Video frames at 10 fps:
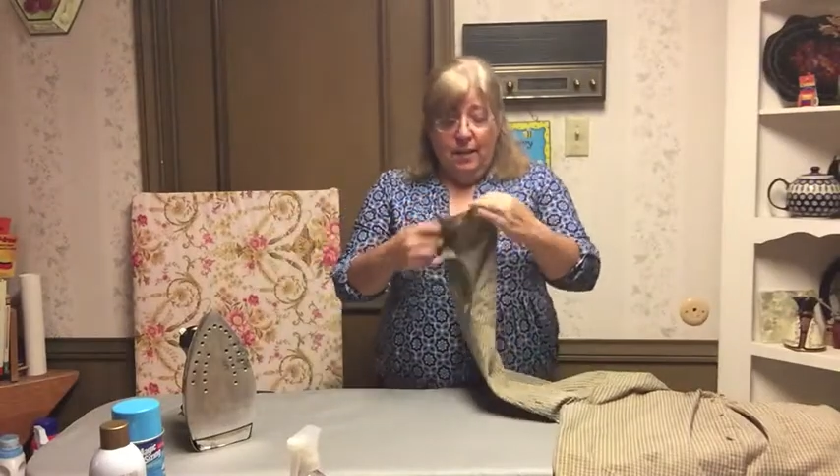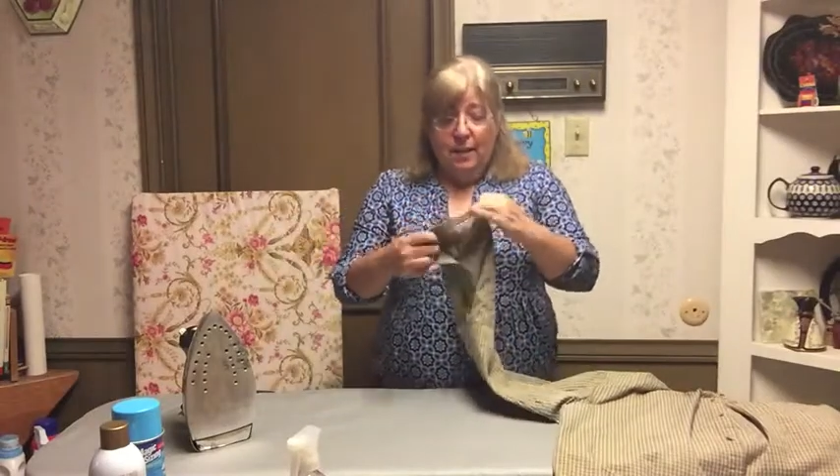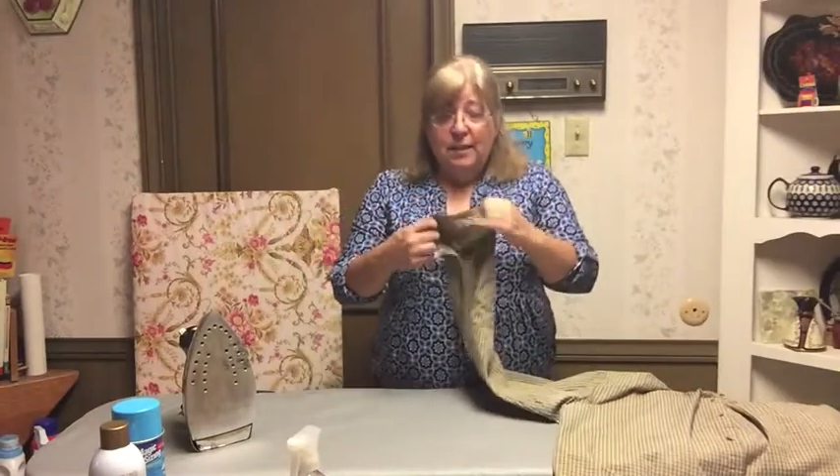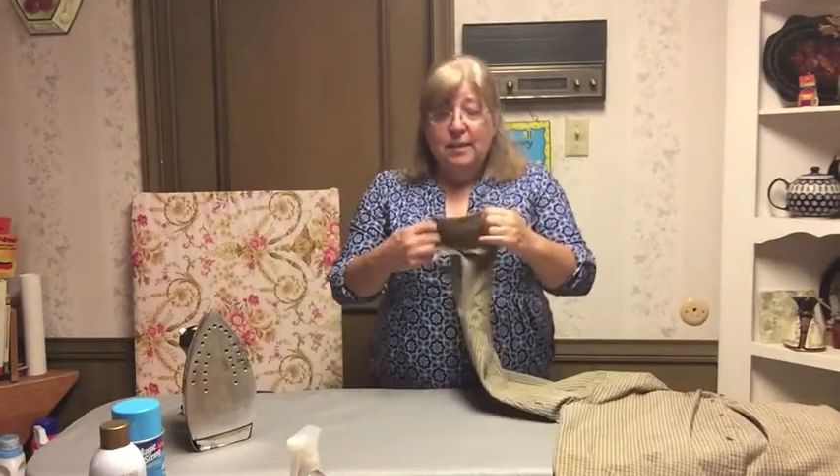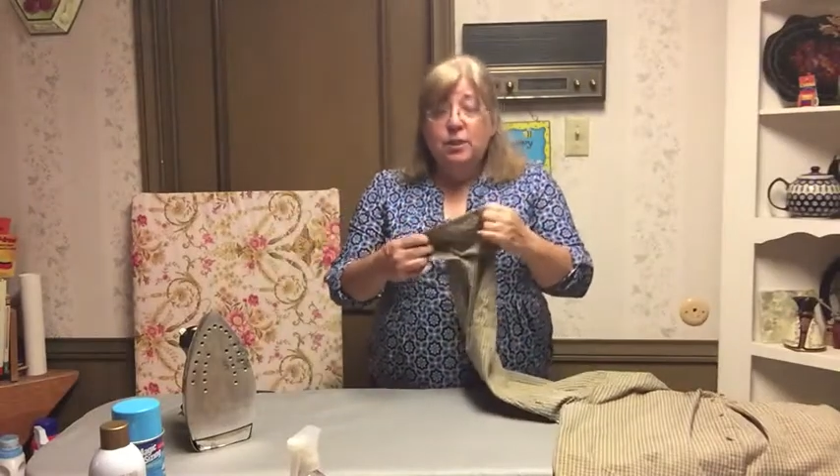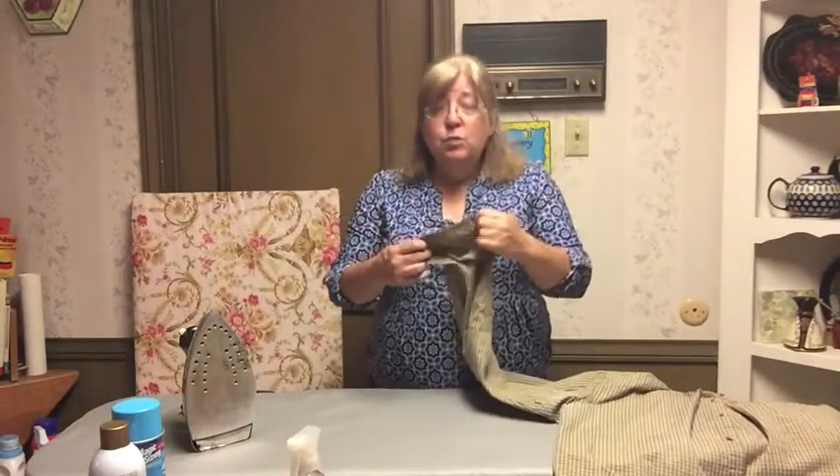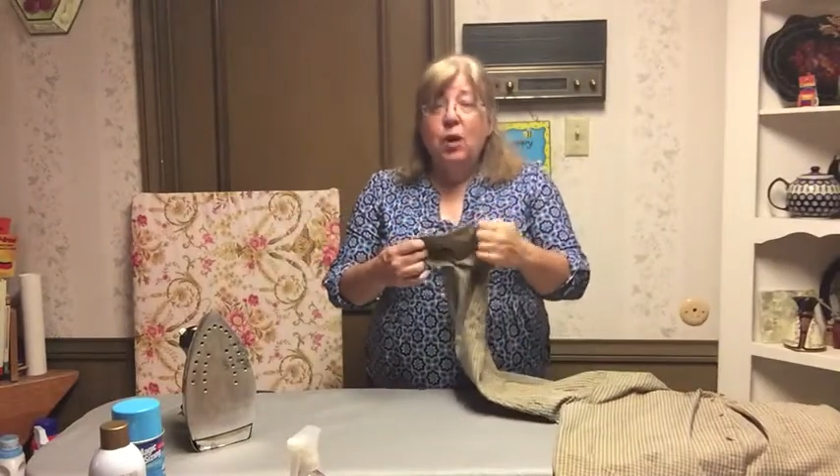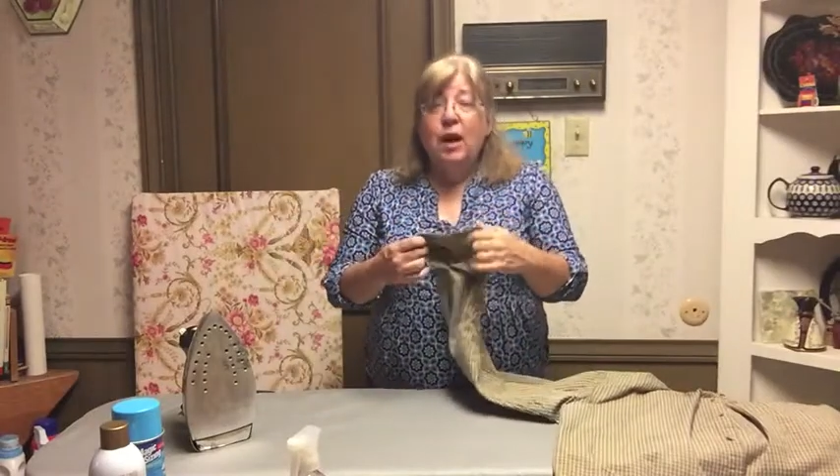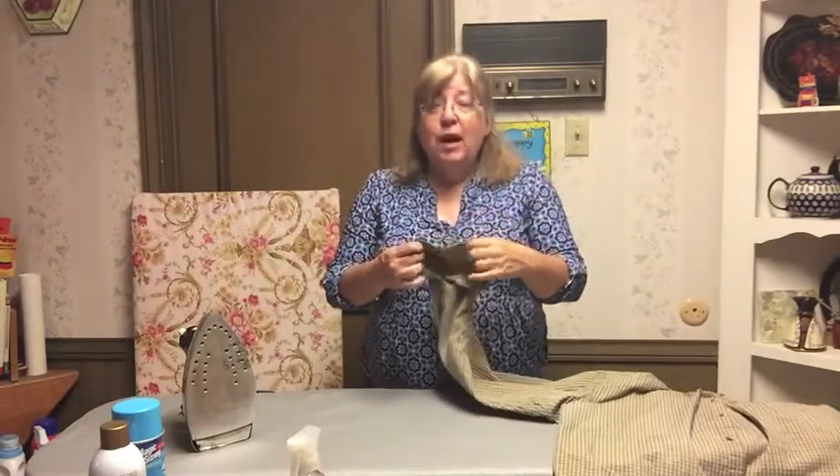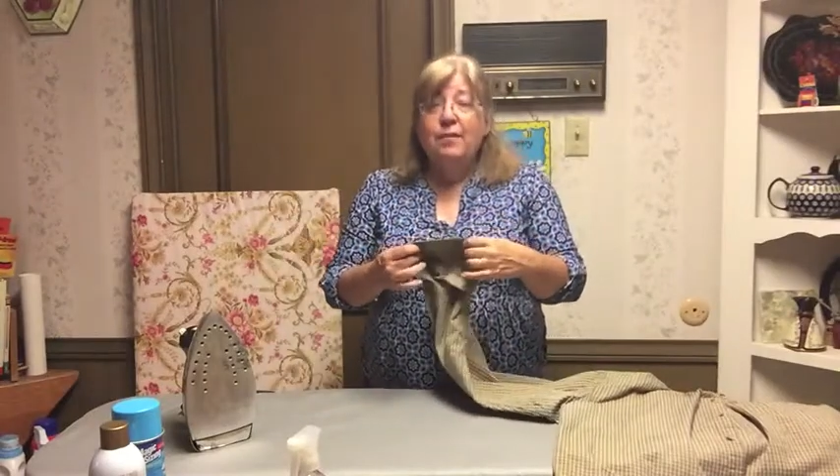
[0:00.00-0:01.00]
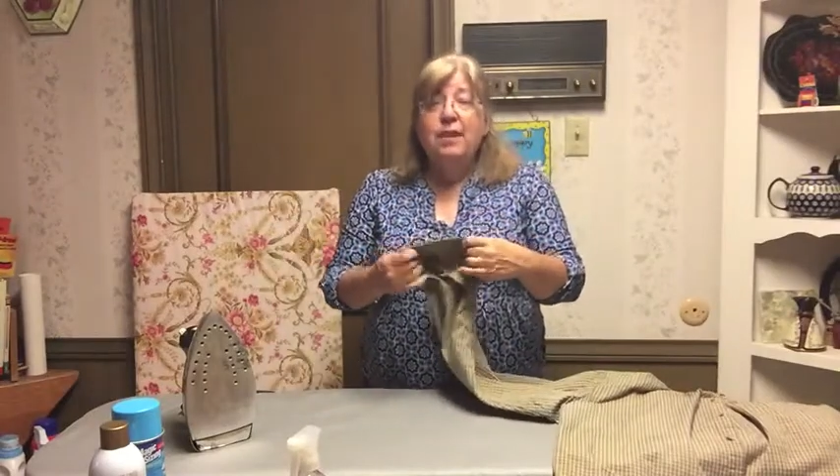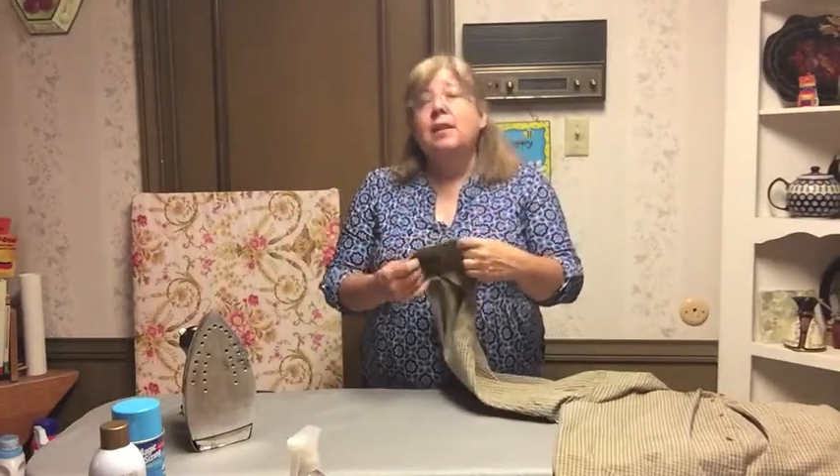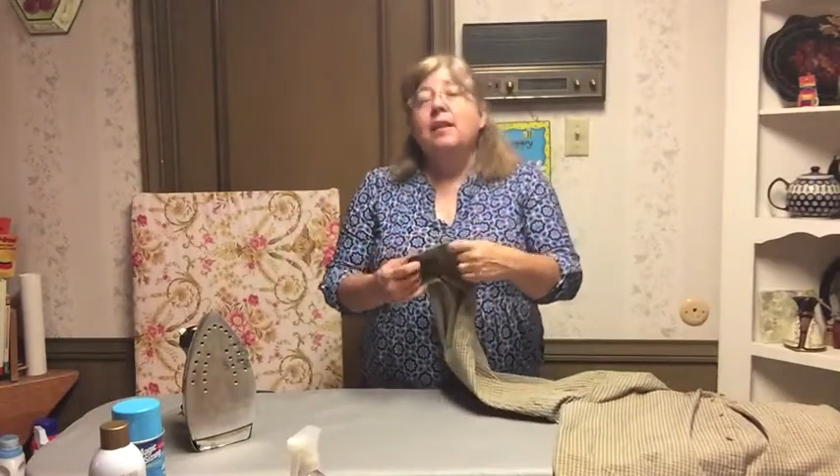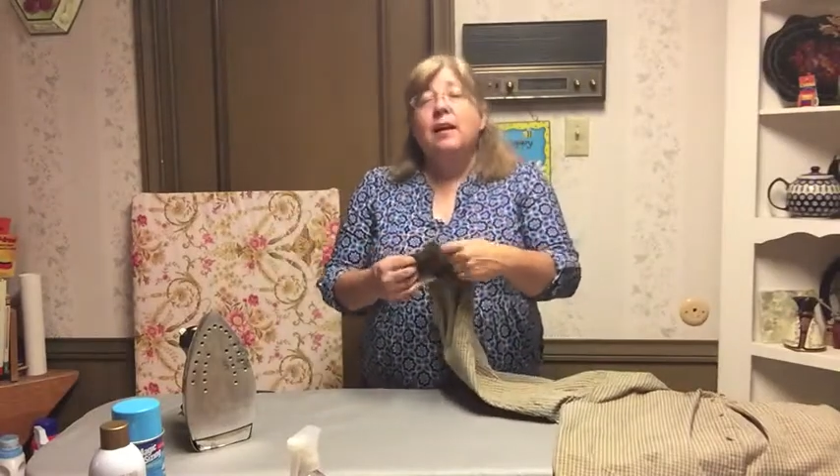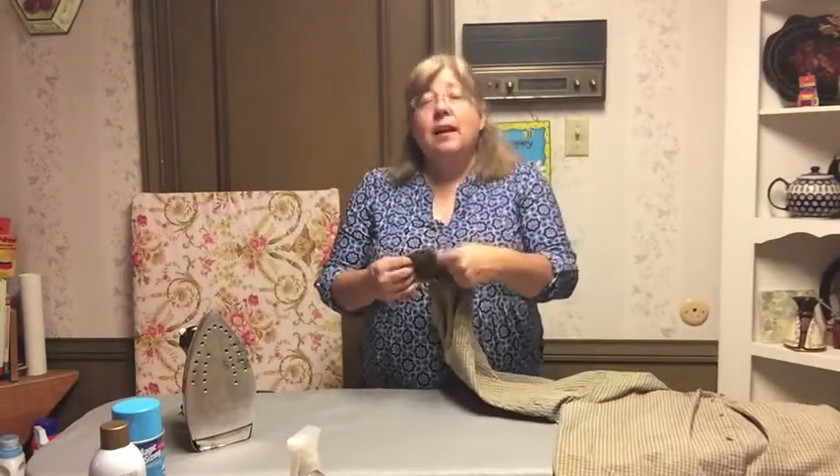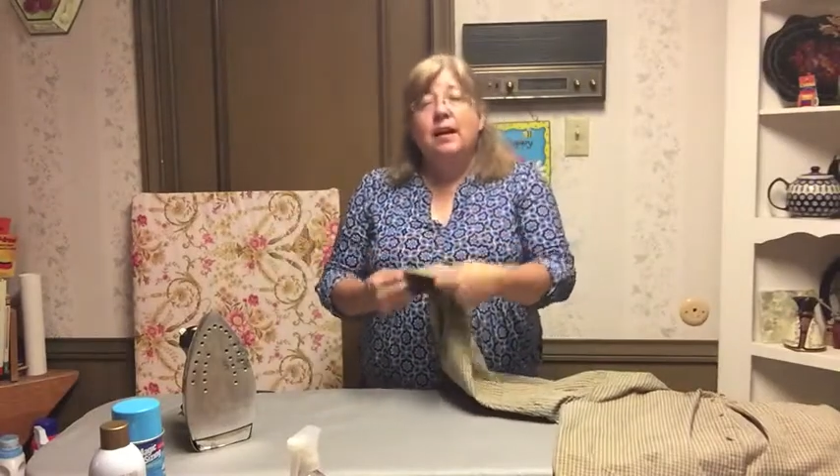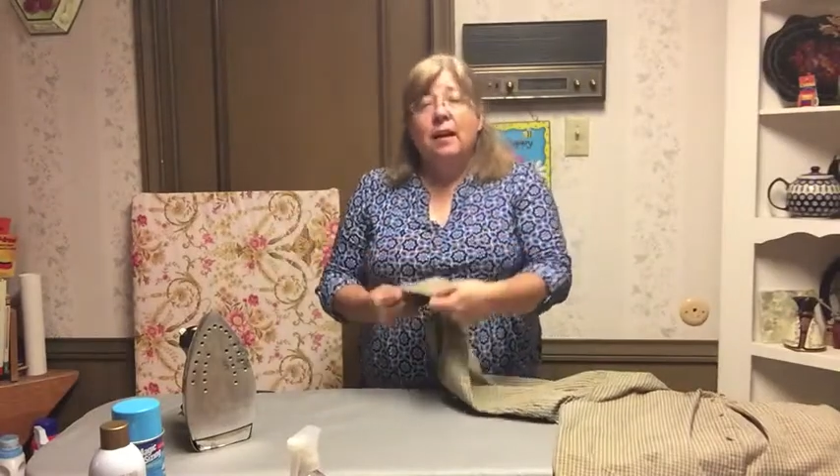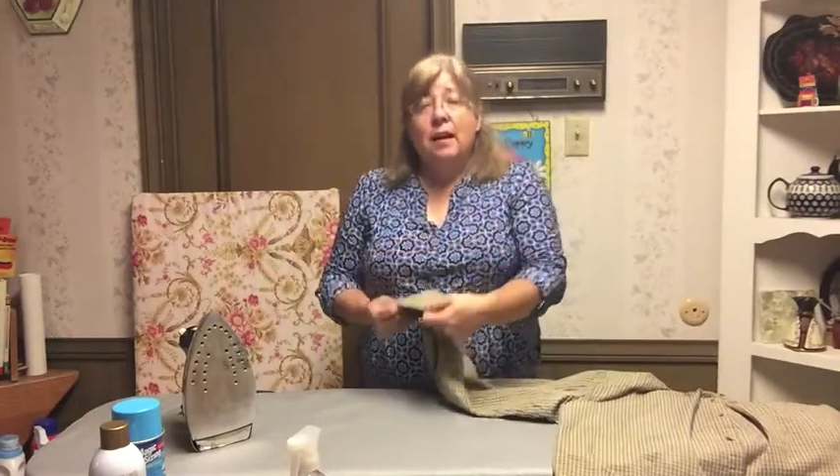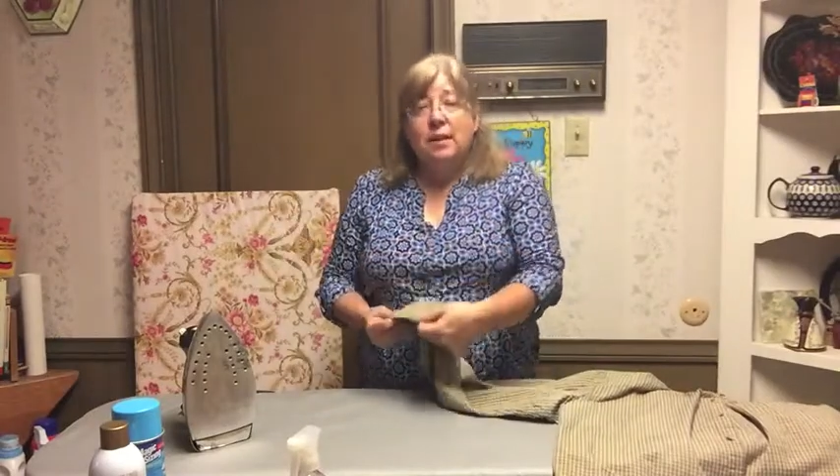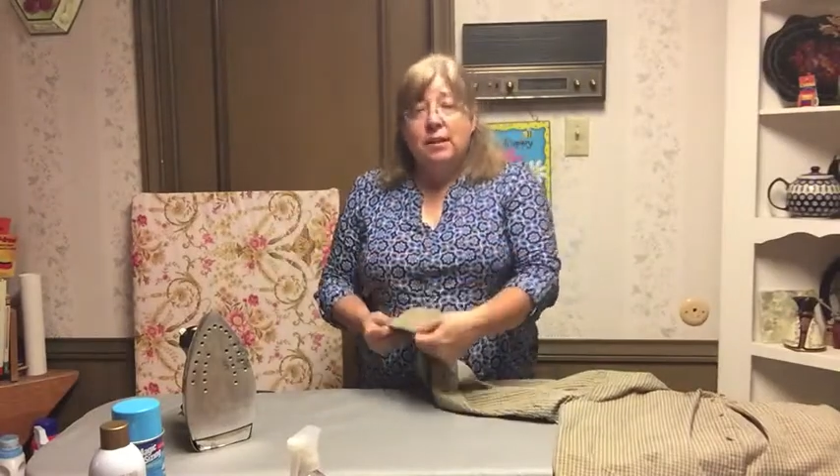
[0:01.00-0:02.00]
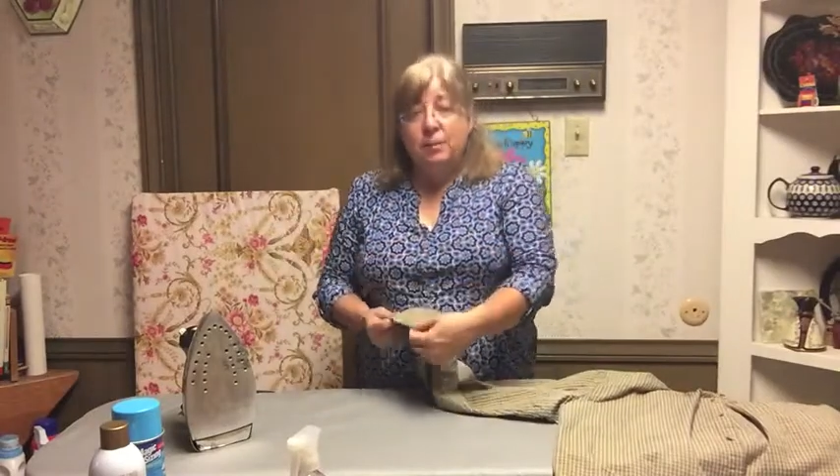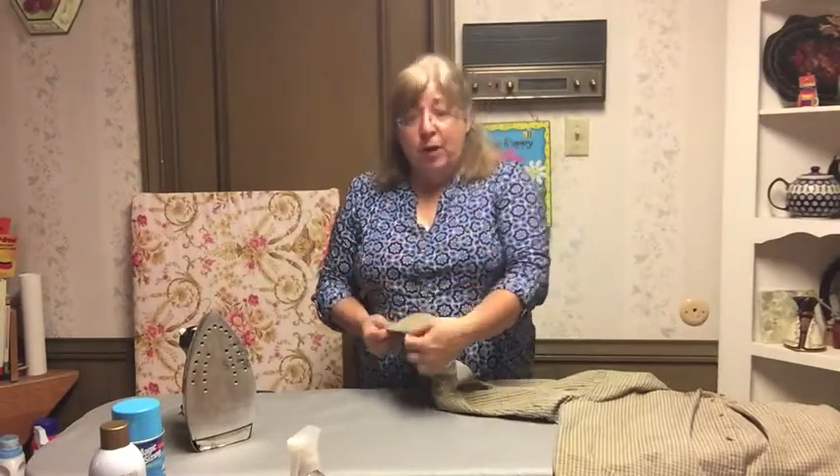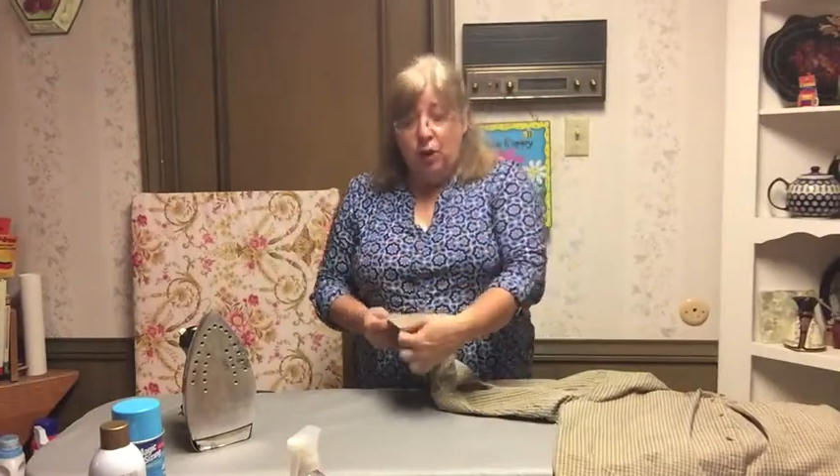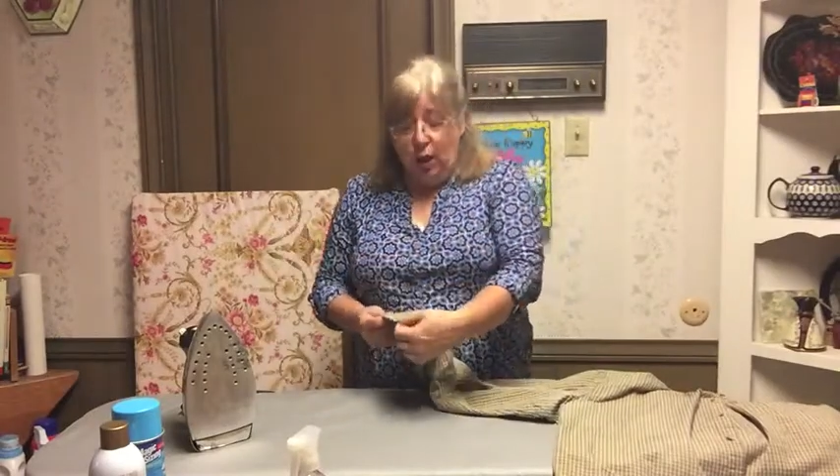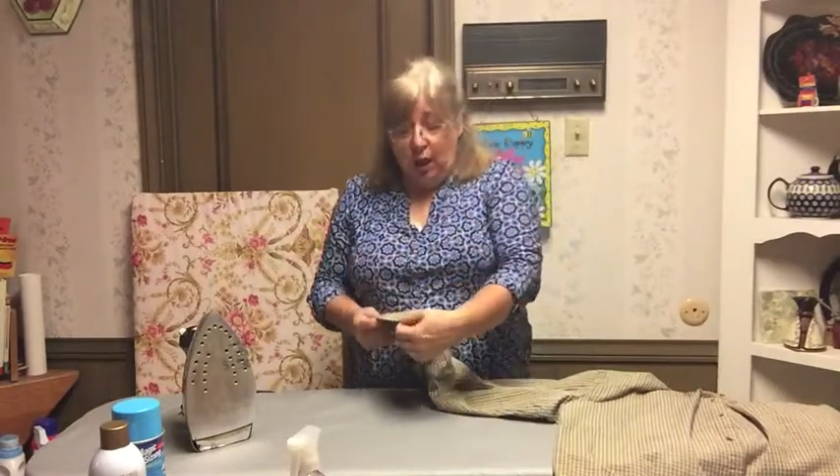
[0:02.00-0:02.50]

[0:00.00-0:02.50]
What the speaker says: Now this is where having a special